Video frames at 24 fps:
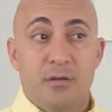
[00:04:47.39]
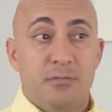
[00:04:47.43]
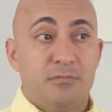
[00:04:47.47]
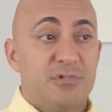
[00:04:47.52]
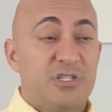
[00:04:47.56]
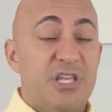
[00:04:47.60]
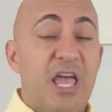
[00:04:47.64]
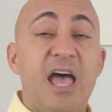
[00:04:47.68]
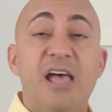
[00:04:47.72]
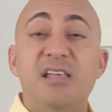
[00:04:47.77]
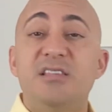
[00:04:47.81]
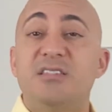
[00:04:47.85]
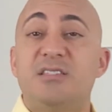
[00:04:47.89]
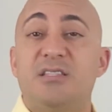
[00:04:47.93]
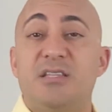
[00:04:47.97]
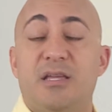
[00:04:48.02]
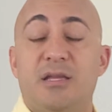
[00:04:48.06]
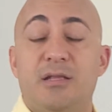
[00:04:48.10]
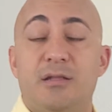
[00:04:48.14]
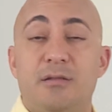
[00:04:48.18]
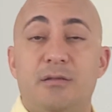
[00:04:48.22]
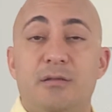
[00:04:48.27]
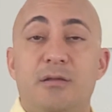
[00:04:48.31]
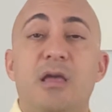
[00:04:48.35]
test
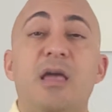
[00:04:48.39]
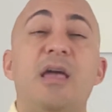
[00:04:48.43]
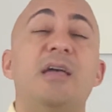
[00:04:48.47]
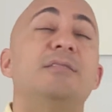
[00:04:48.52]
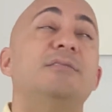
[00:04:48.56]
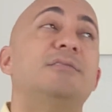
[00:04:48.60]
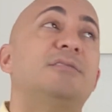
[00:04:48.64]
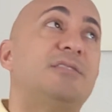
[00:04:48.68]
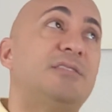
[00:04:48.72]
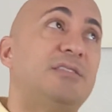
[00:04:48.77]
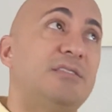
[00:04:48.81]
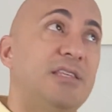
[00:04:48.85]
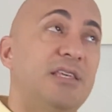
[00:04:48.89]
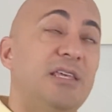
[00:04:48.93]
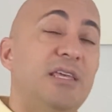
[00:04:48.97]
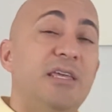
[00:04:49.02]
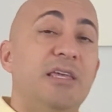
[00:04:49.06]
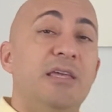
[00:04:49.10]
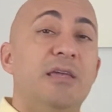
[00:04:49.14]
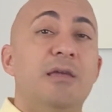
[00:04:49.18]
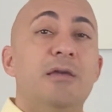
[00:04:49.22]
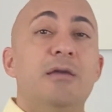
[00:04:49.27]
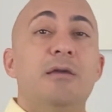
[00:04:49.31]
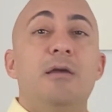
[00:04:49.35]
it, and
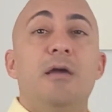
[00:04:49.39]
see